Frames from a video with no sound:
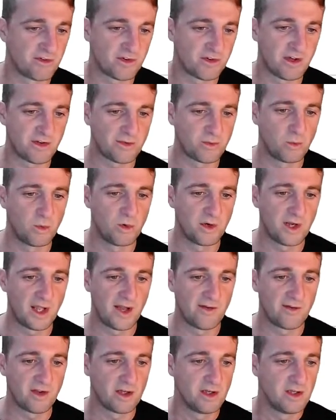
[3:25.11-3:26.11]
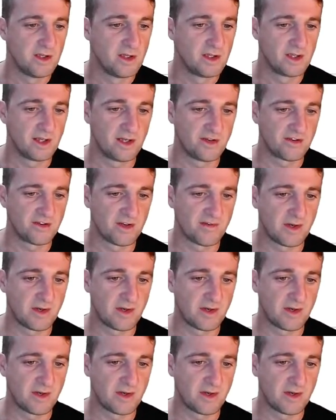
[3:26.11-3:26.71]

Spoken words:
So that's one area, like I say,